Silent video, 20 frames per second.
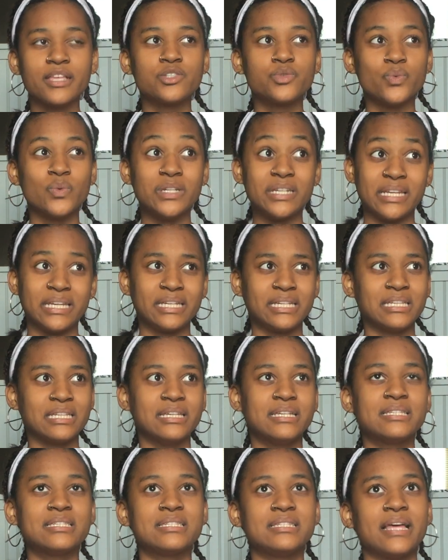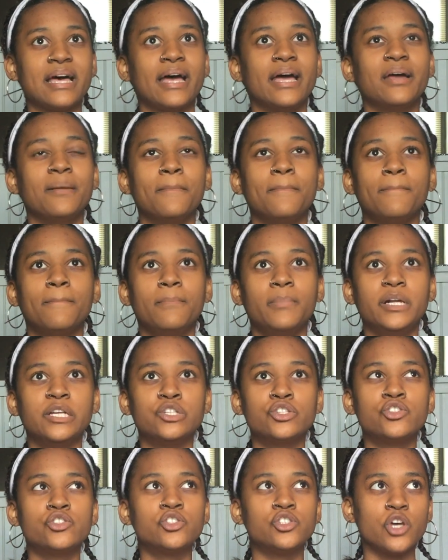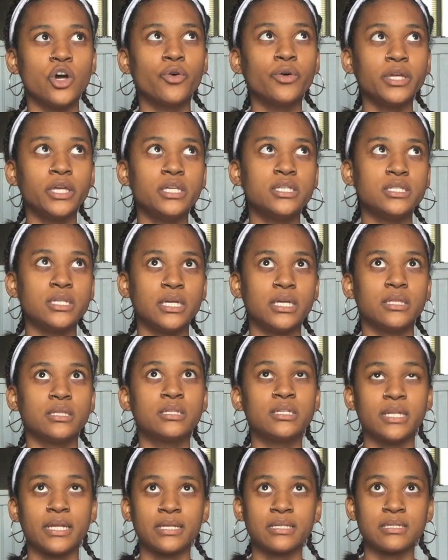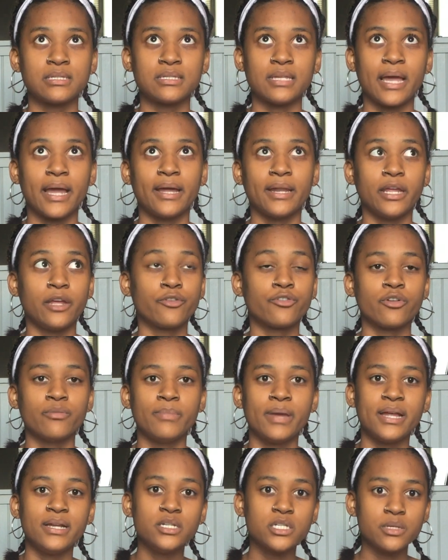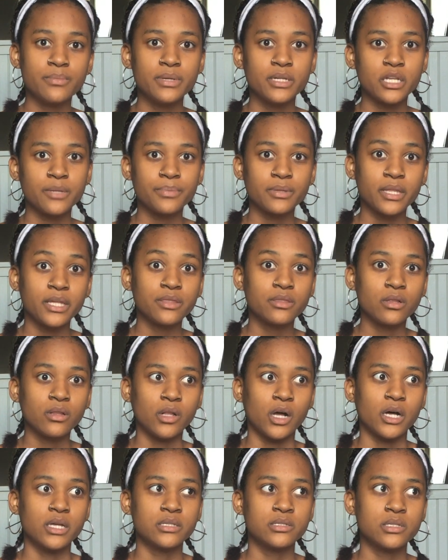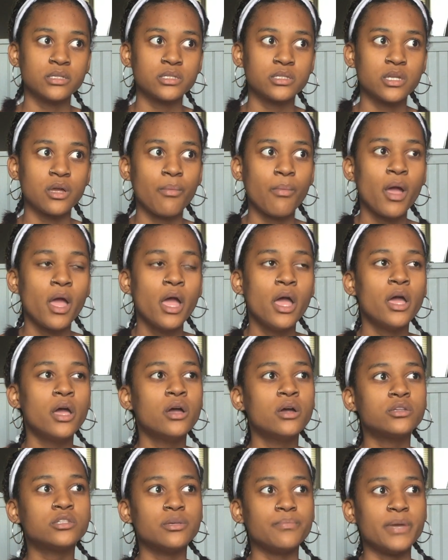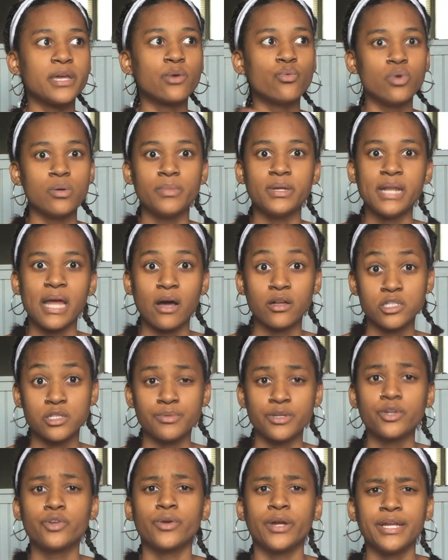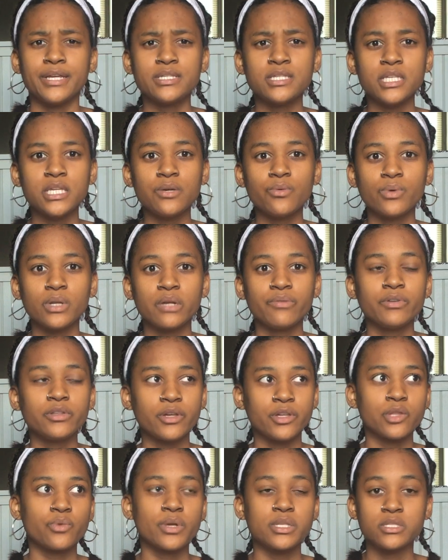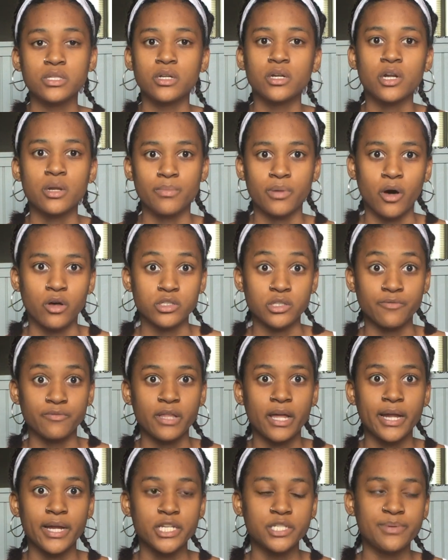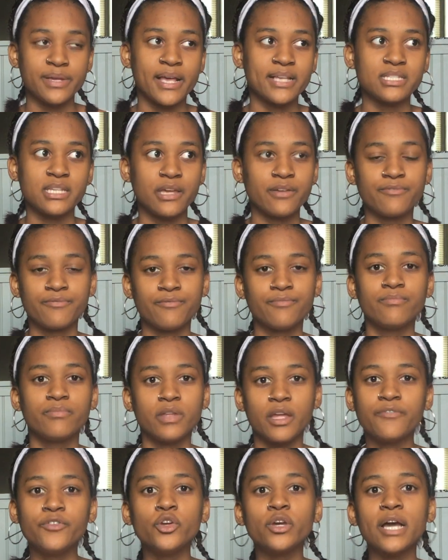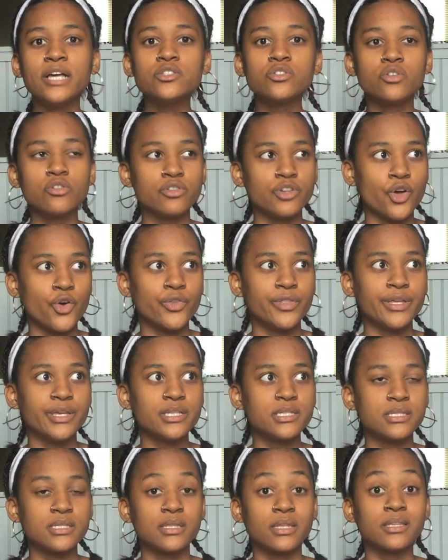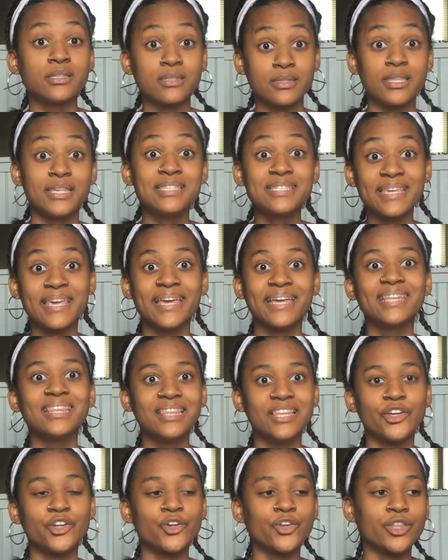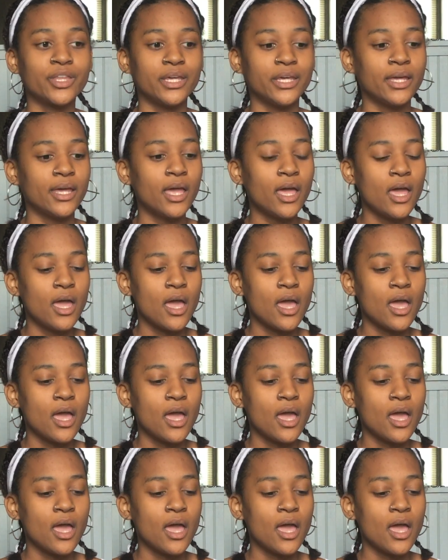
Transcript: it's ridiculous that it's so easy in today's society for men to manipulate the law system to make women out to be crazy whenever they're the ones that are compulsive liars. Because if you guys don't know this kid literally